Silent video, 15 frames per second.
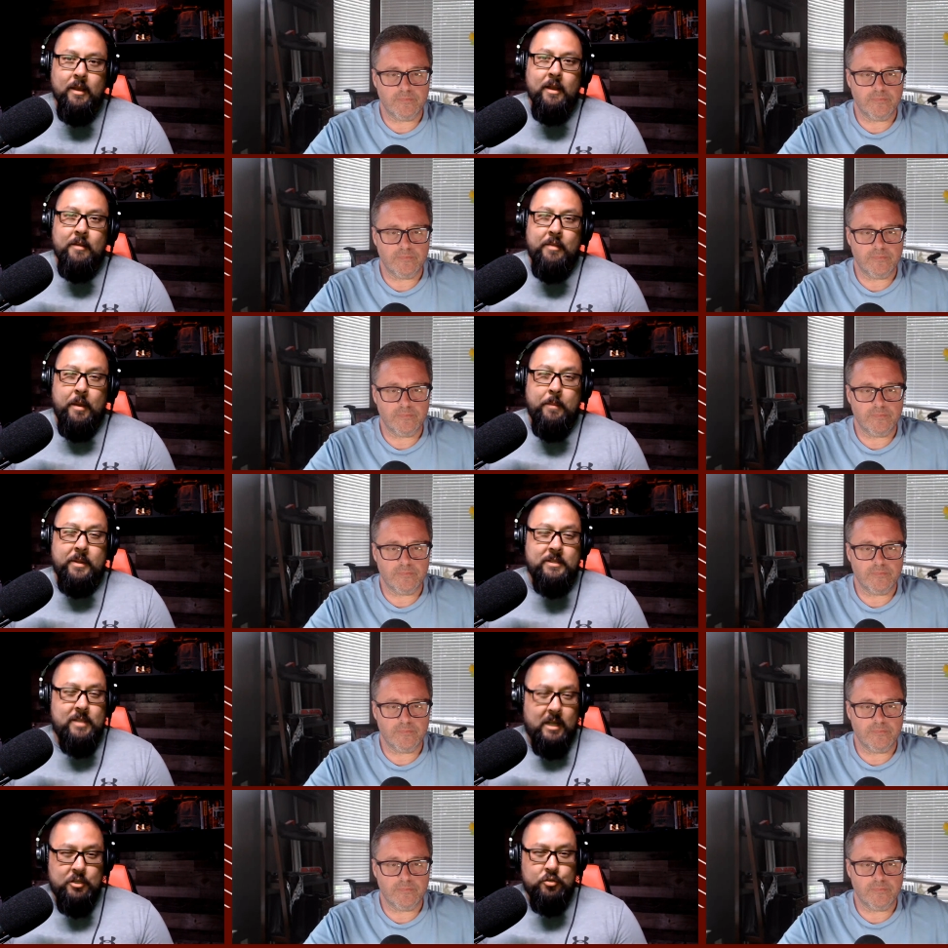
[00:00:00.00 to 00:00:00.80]
Speaker 1: then
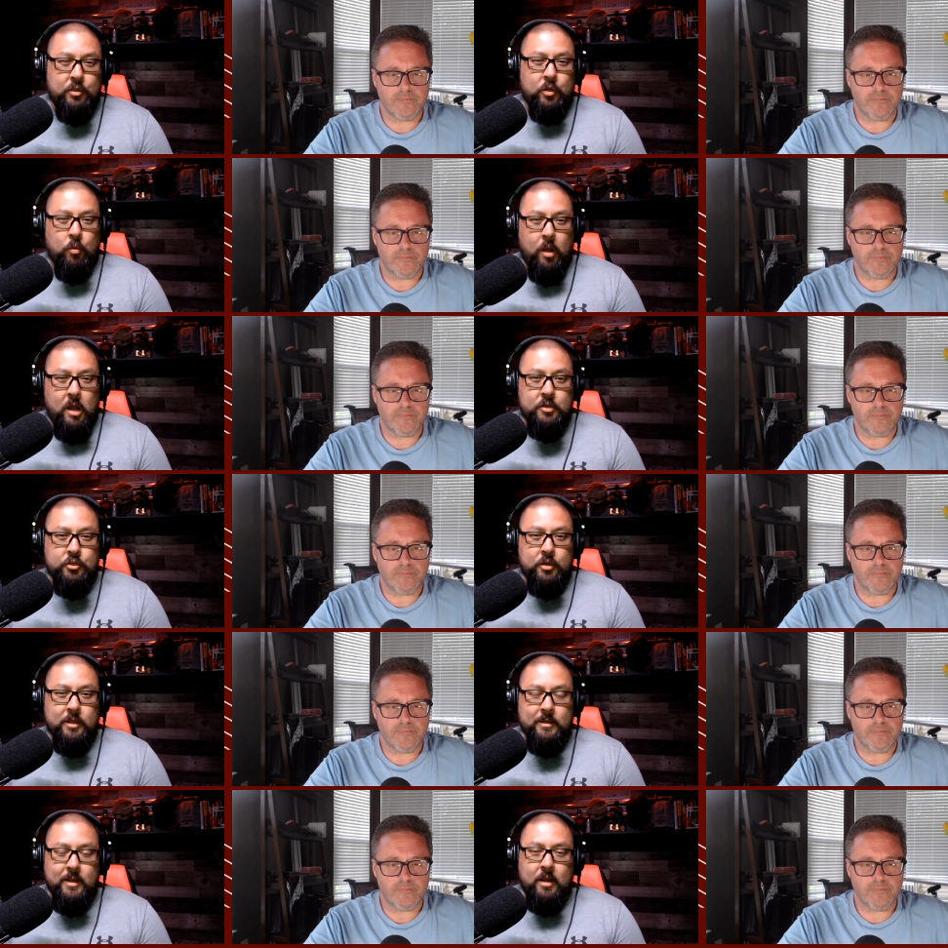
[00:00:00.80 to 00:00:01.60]
potentially Roger
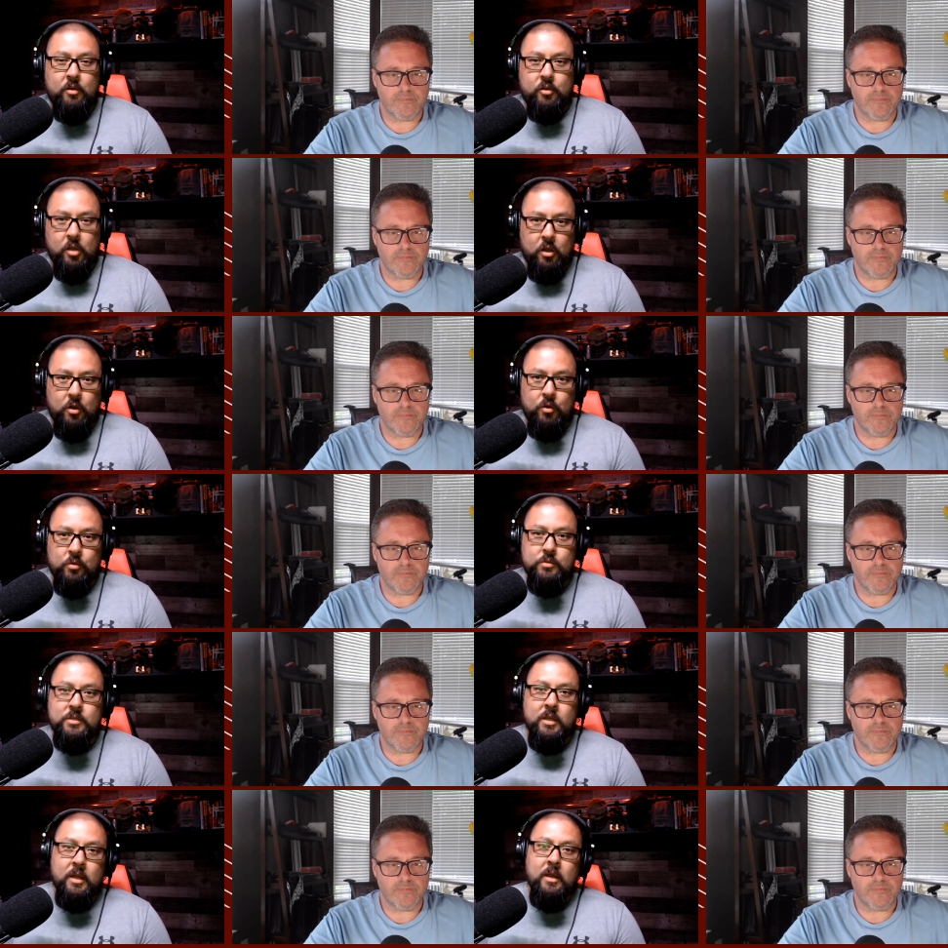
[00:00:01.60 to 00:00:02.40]
Goodell
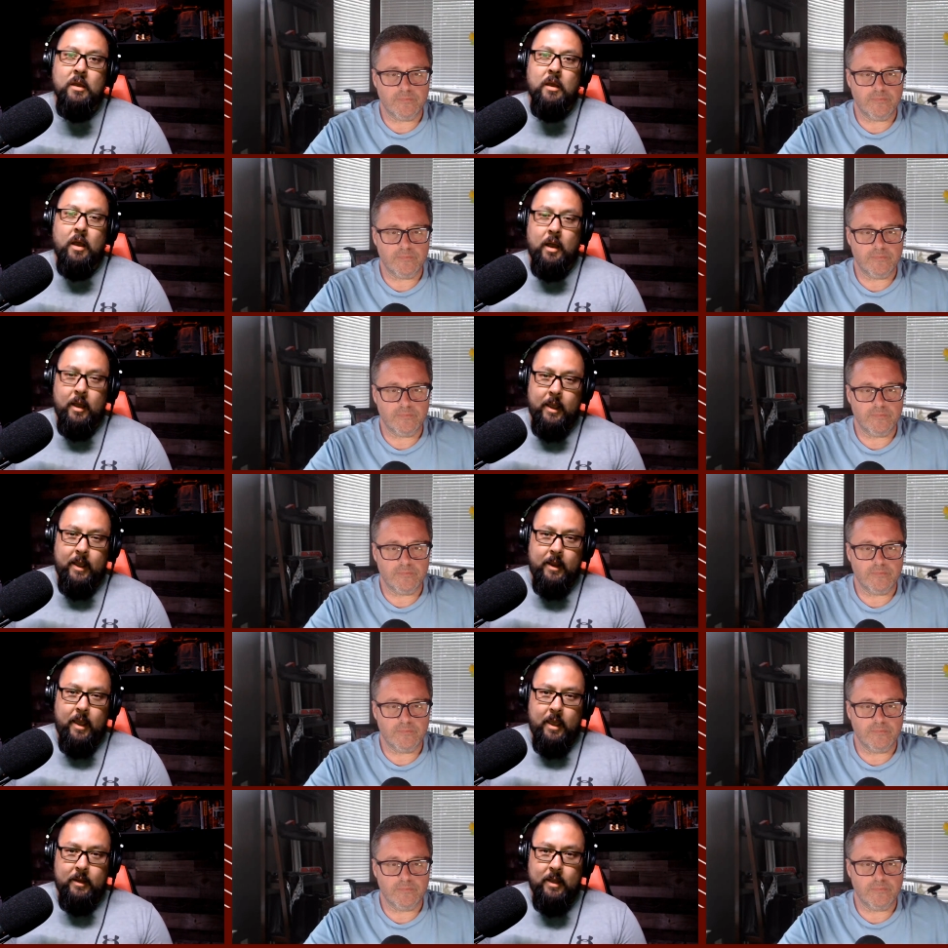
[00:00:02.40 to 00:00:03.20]
goes uh,
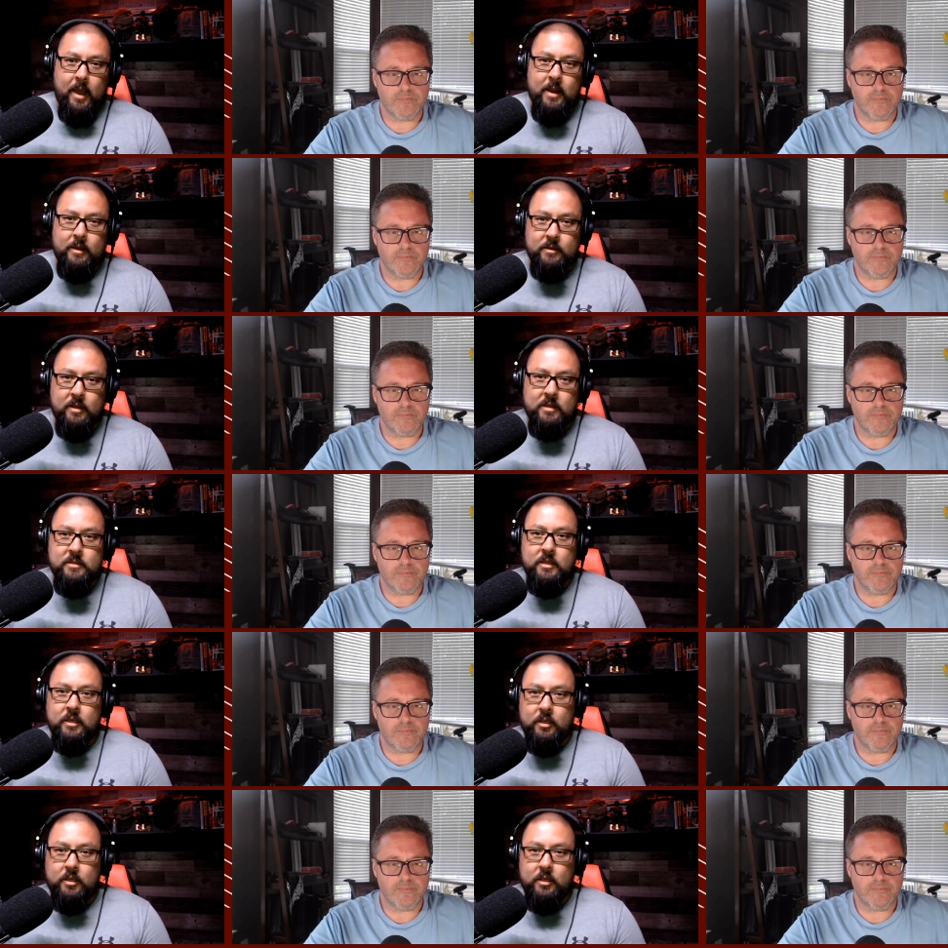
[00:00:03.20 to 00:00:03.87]
and, and kind of does it,